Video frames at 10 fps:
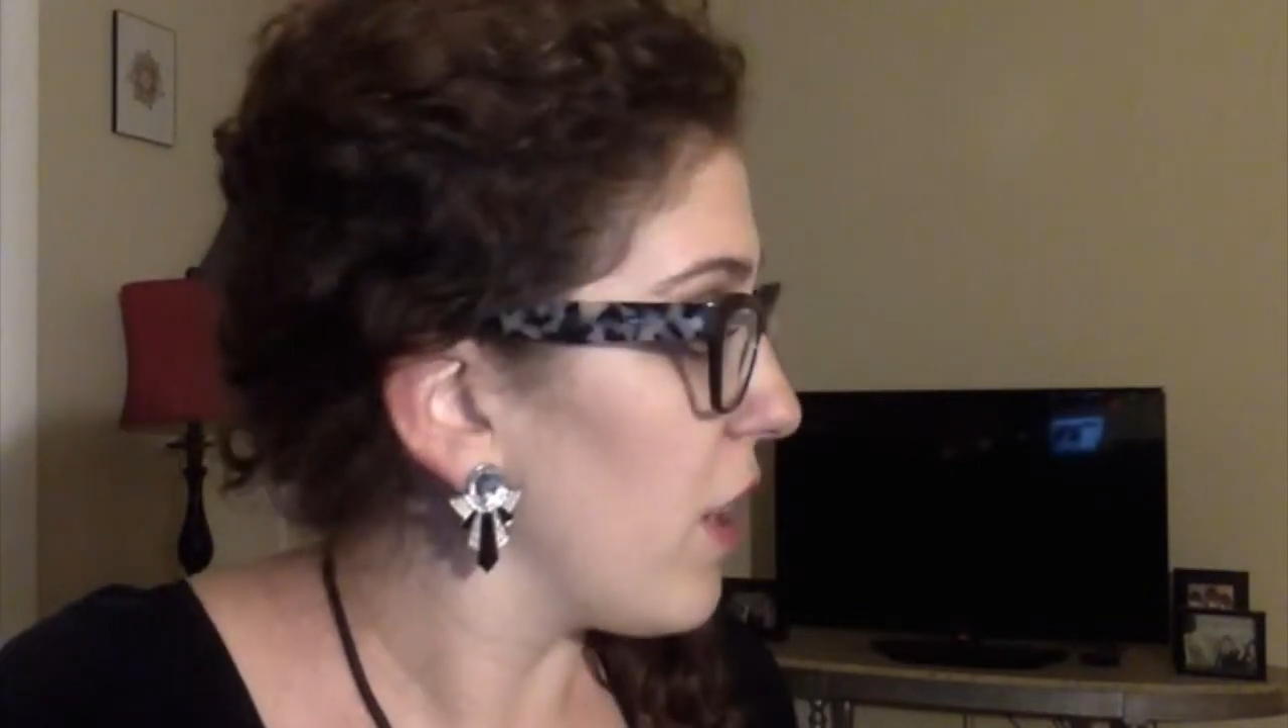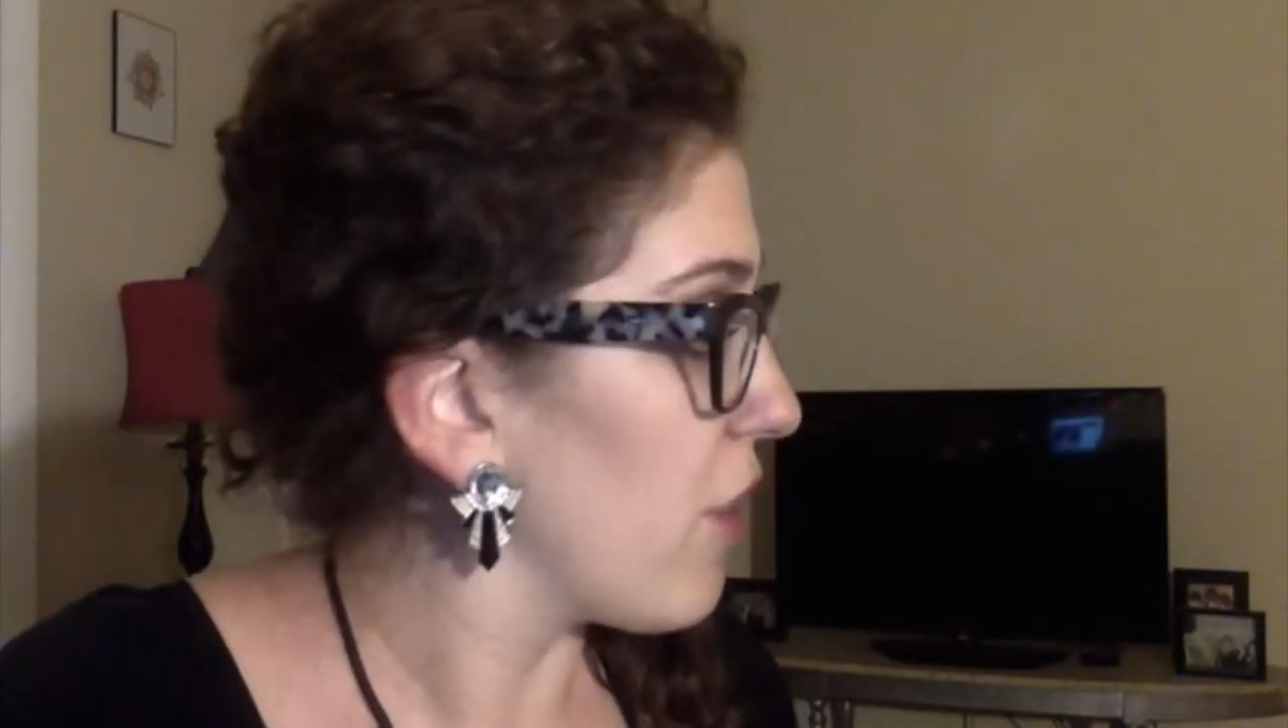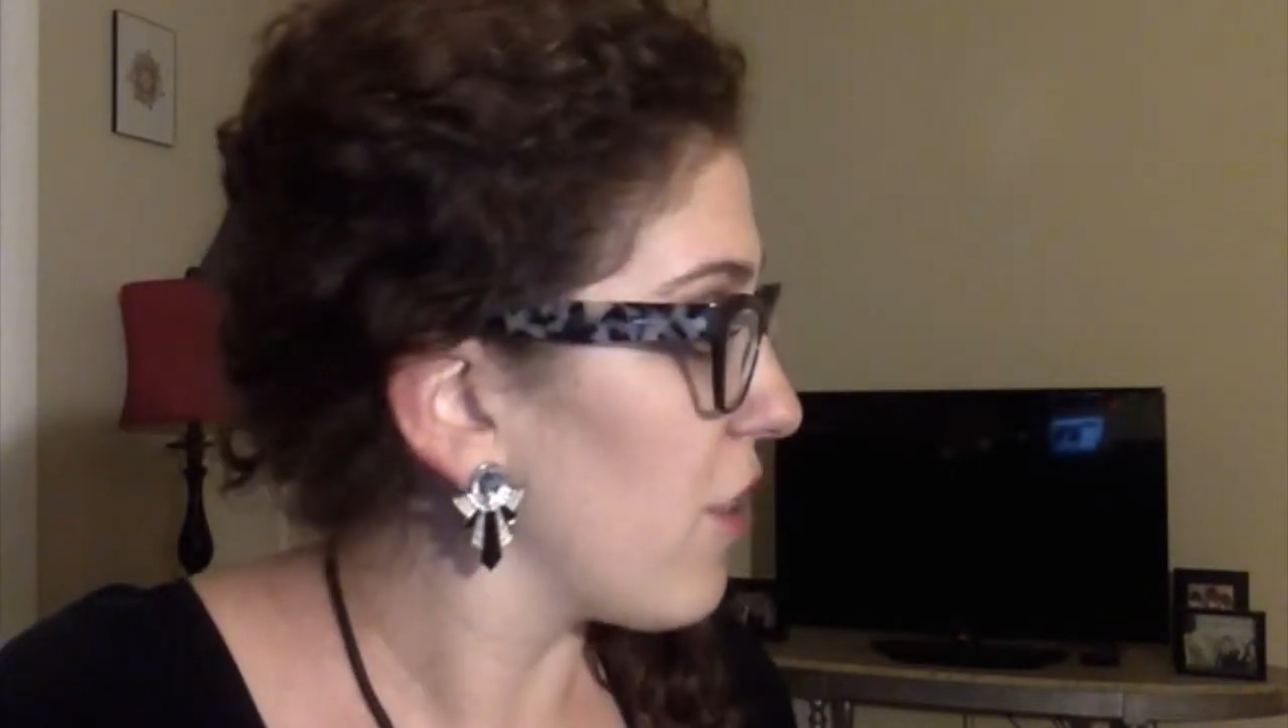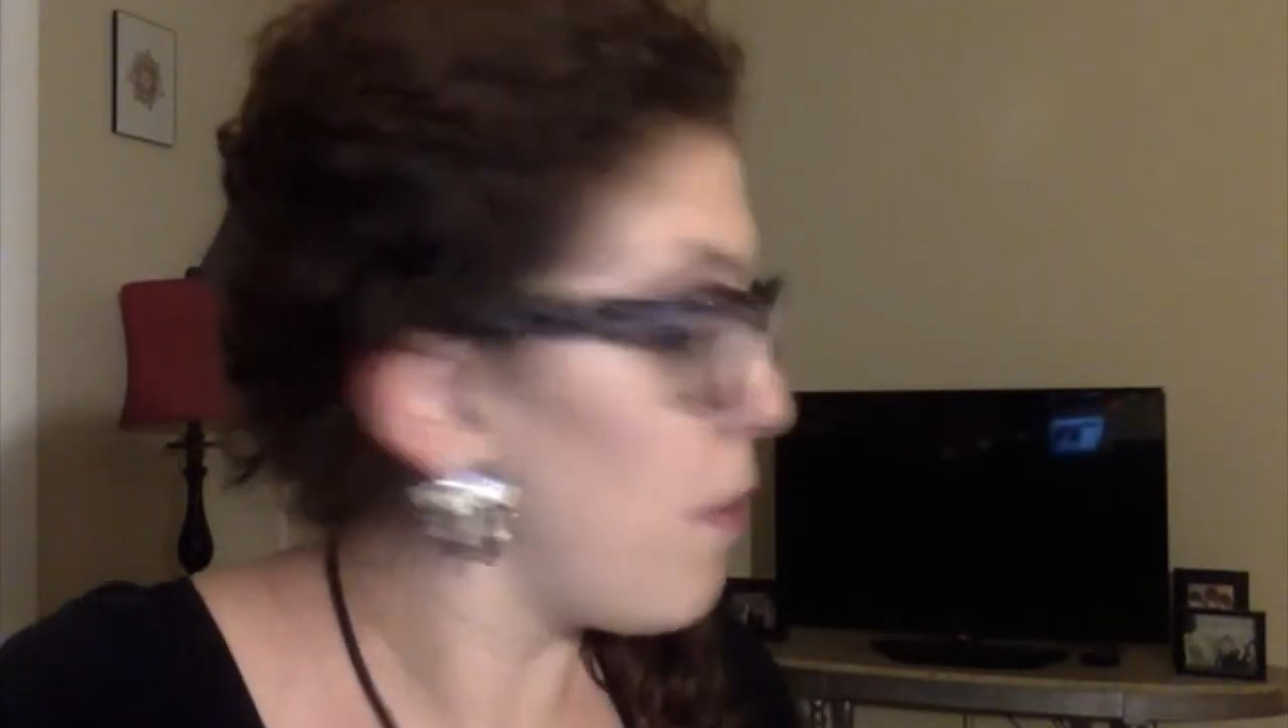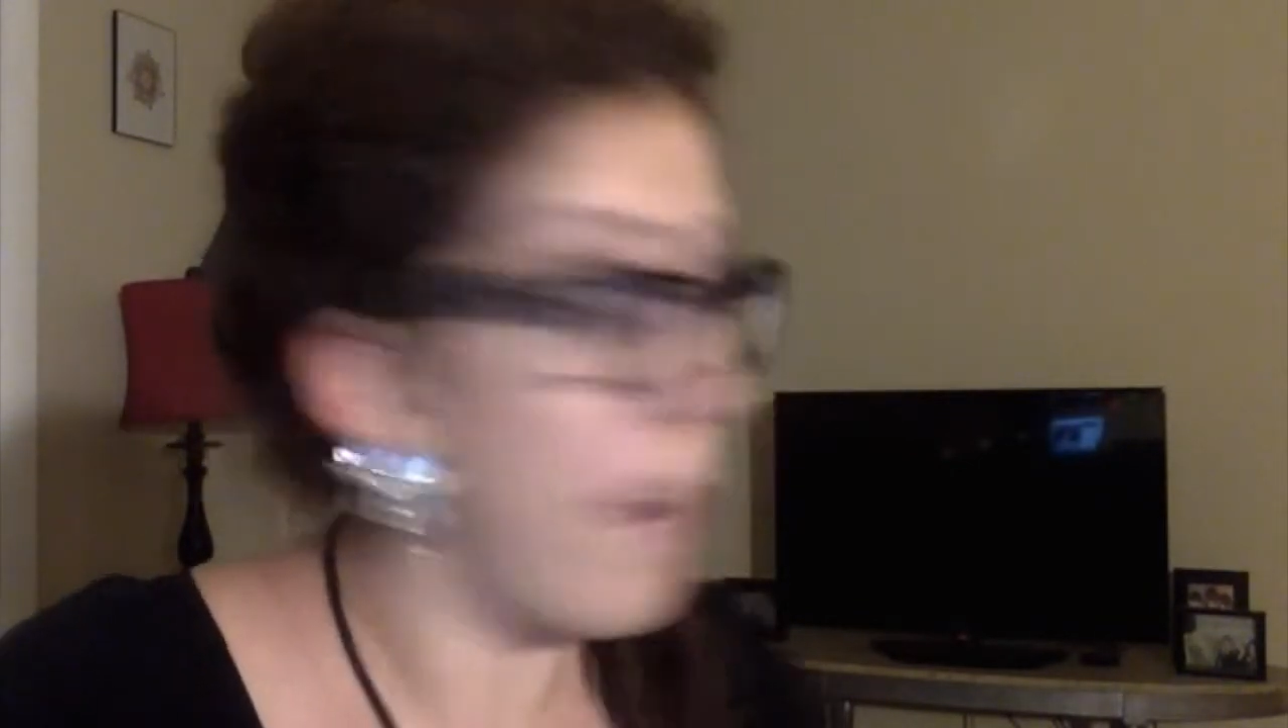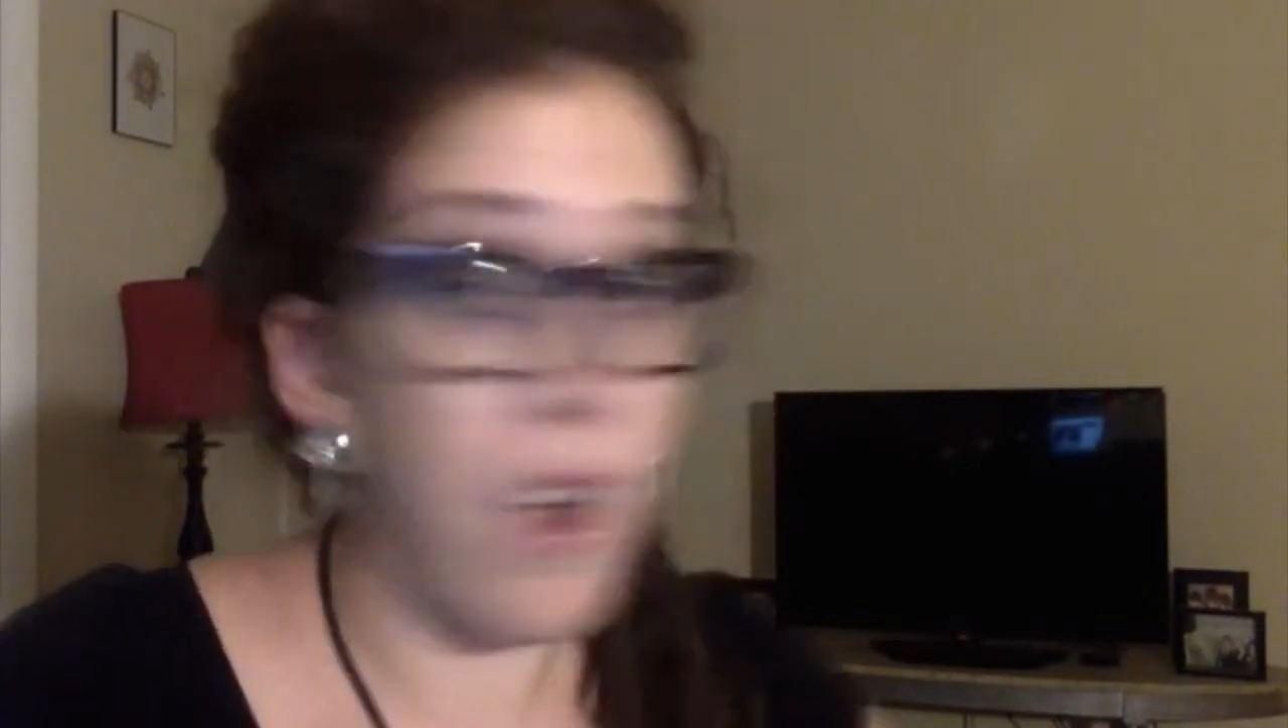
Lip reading: here's some of my